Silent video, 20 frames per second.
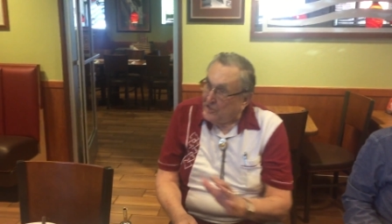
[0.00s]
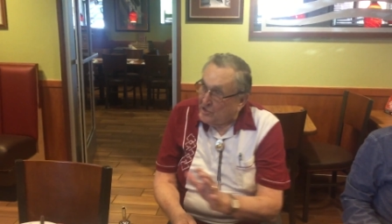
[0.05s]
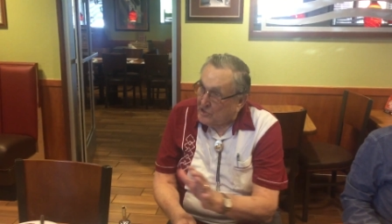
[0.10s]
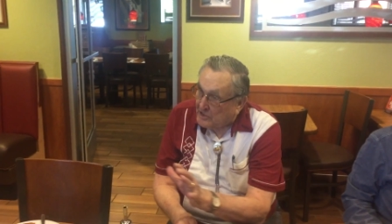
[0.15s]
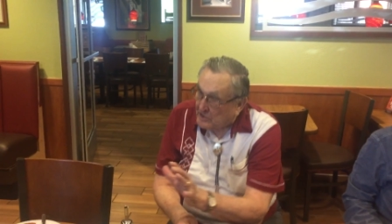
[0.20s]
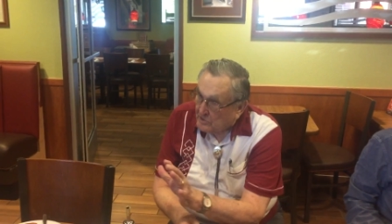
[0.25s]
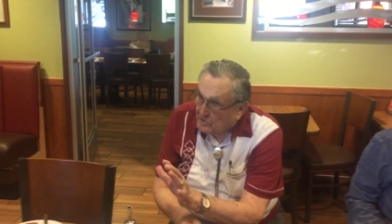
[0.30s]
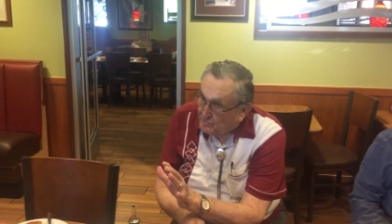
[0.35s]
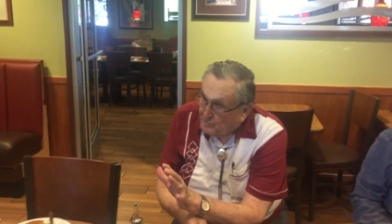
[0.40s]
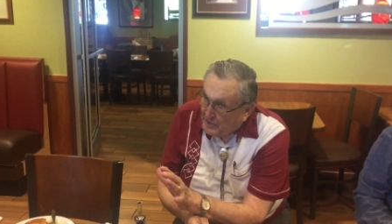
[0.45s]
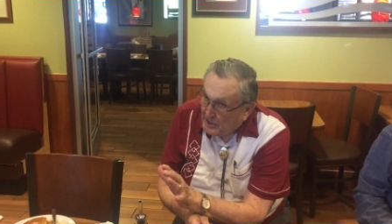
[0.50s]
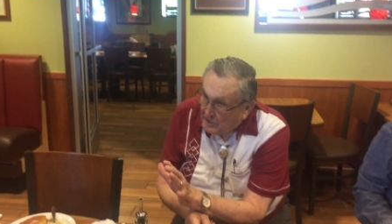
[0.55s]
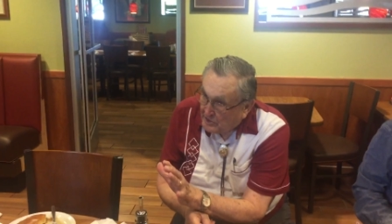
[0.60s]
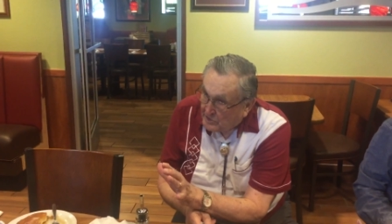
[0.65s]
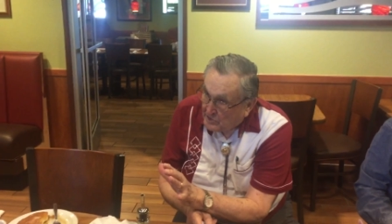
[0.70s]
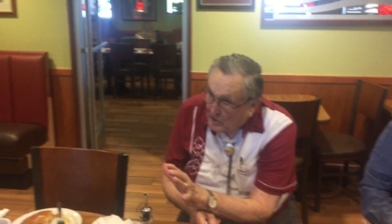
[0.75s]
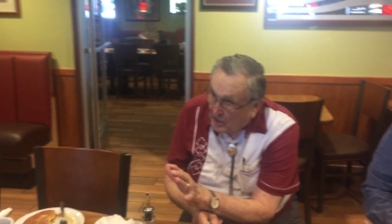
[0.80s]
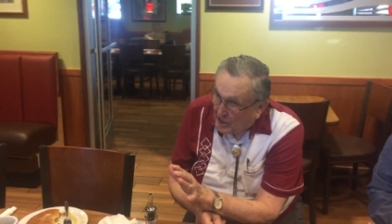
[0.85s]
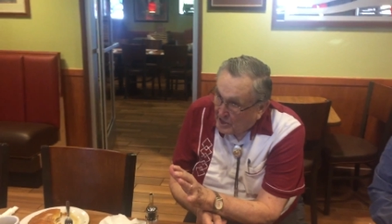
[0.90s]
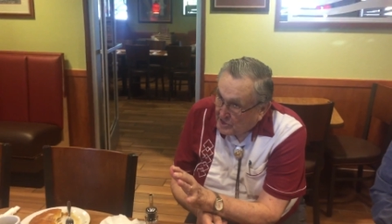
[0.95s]
And you can
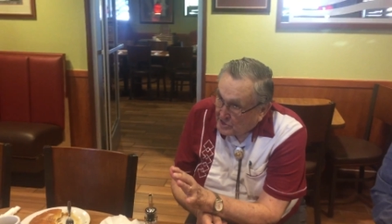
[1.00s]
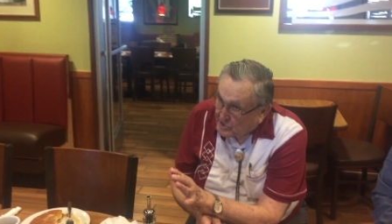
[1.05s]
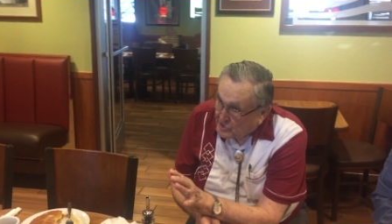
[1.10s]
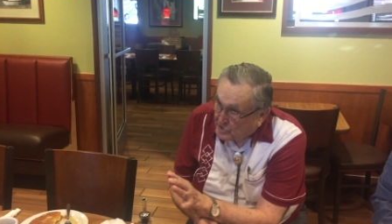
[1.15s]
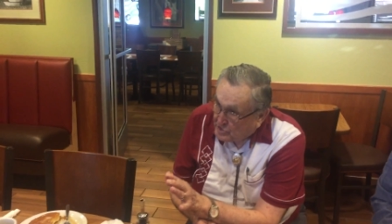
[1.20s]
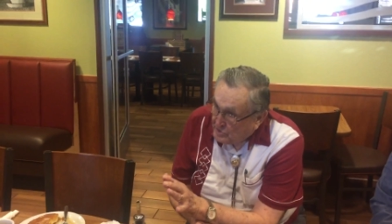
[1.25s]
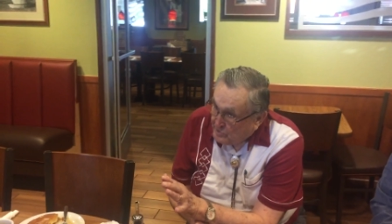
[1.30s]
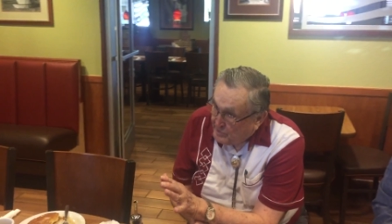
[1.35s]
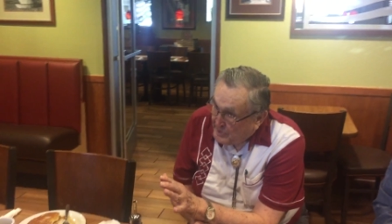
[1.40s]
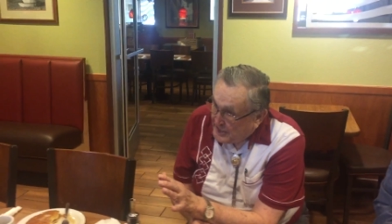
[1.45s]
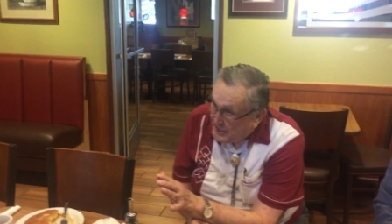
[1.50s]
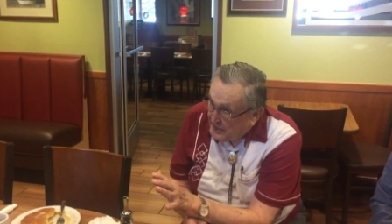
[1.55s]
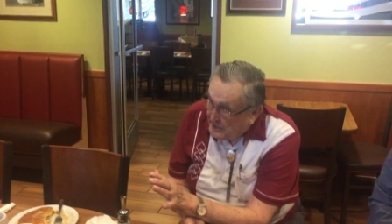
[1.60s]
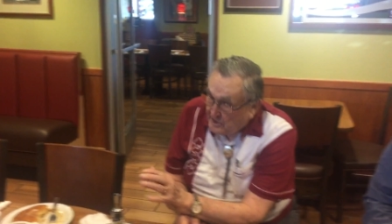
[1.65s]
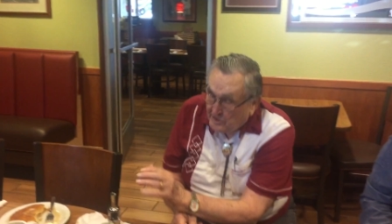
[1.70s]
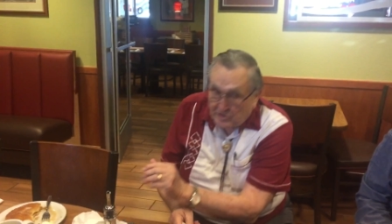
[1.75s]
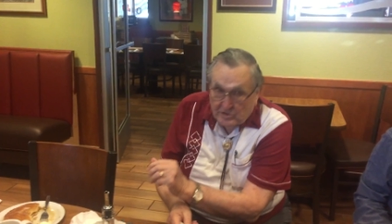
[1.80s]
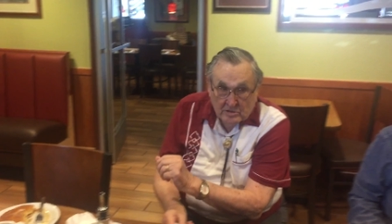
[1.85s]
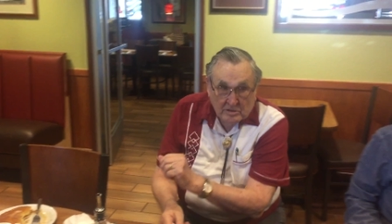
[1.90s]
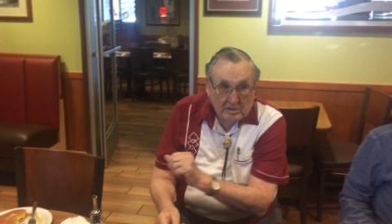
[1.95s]
be honest to
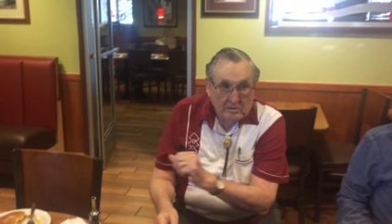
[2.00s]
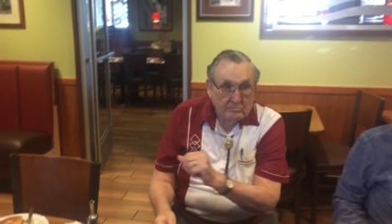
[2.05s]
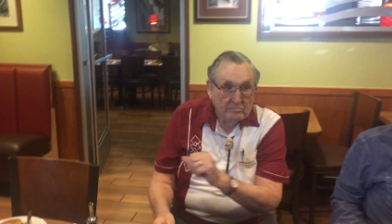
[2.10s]
me, you